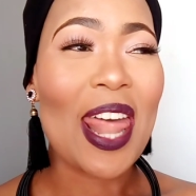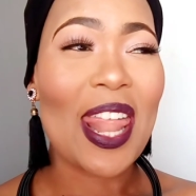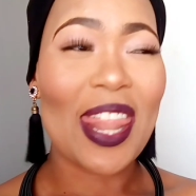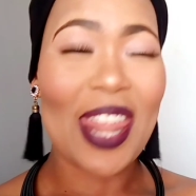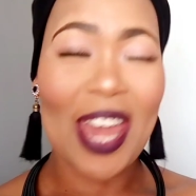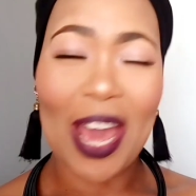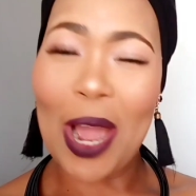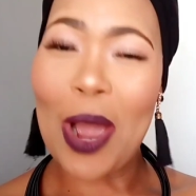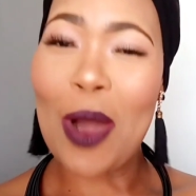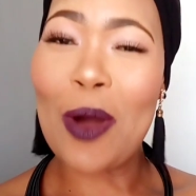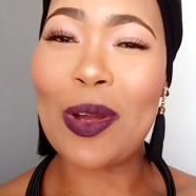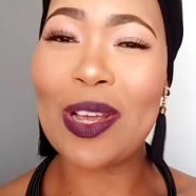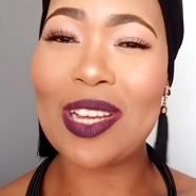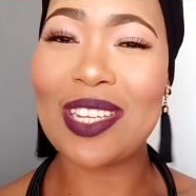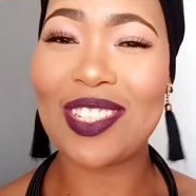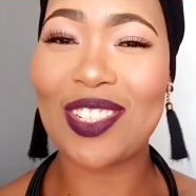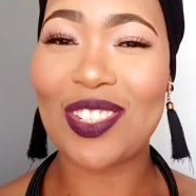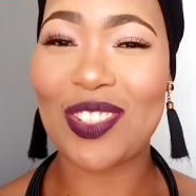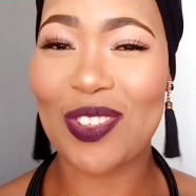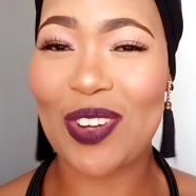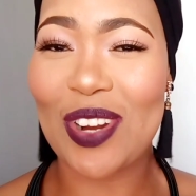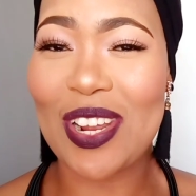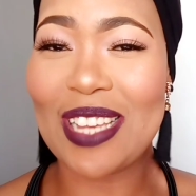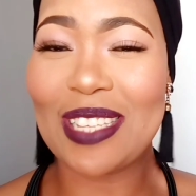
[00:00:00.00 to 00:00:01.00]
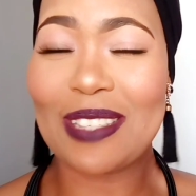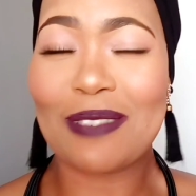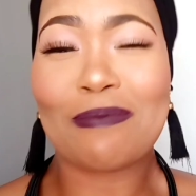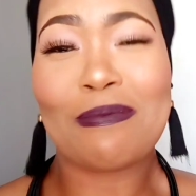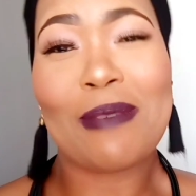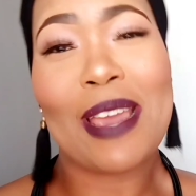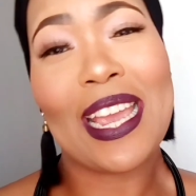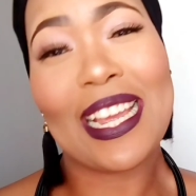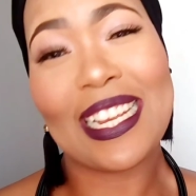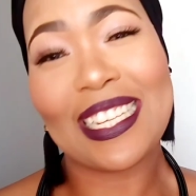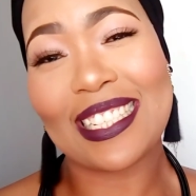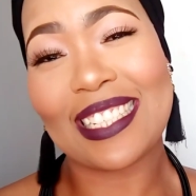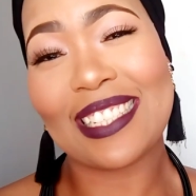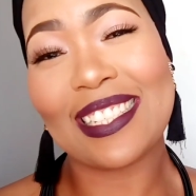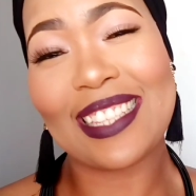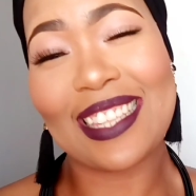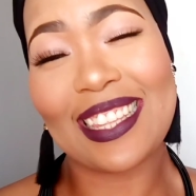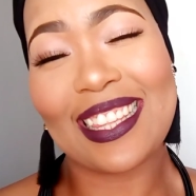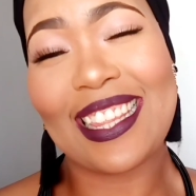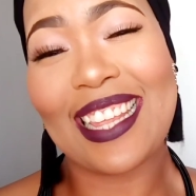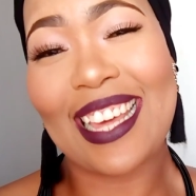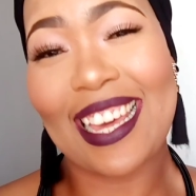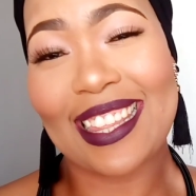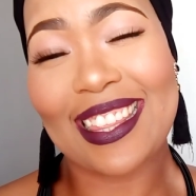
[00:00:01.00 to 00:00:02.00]
that orange dress made
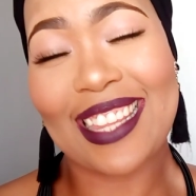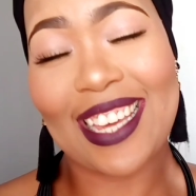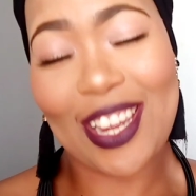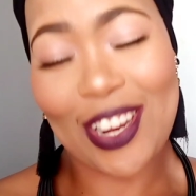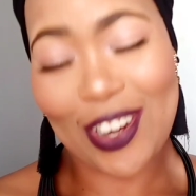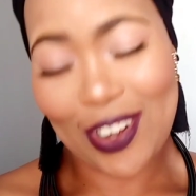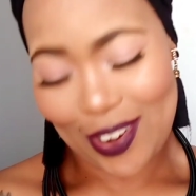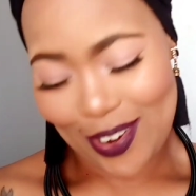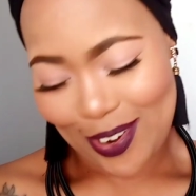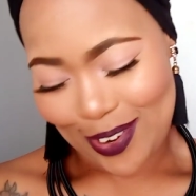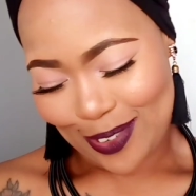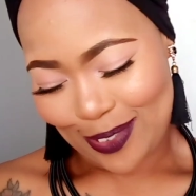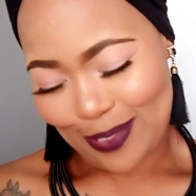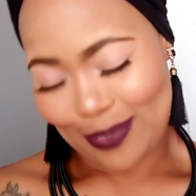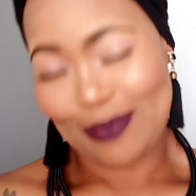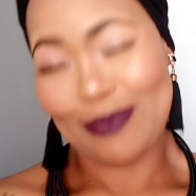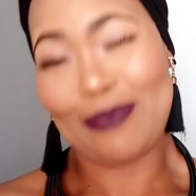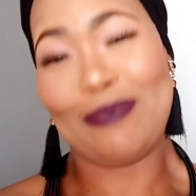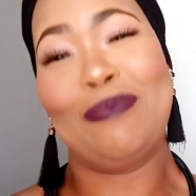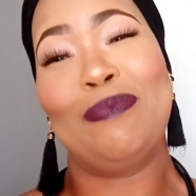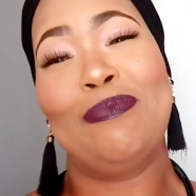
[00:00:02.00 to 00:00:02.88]
the, the girl,